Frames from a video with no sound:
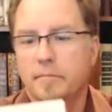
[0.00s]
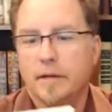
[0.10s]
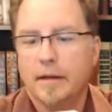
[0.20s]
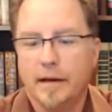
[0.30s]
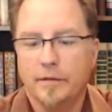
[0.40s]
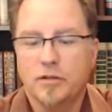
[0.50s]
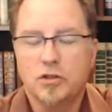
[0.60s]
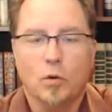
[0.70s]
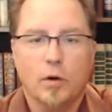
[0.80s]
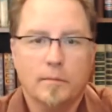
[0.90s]
kind of
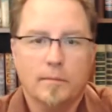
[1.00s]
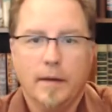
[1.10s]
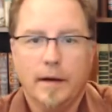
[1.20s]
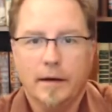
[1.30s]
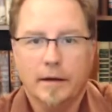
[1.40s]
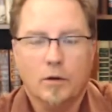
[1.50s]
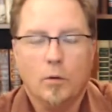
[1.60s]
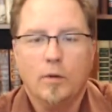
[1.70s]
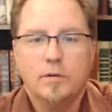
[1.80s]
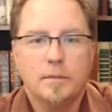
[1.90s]
short uh,
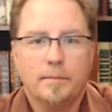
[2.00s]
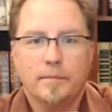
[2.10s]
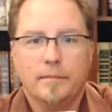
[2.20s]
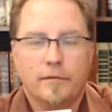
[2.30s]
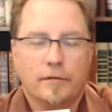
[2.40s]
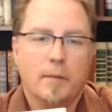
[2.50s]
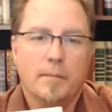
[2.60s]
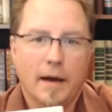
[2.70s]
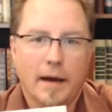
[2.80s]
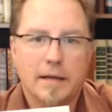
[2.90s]
quotes from
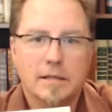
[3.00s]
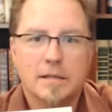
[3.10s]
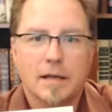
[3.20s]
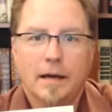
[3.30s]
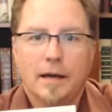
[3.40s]
us,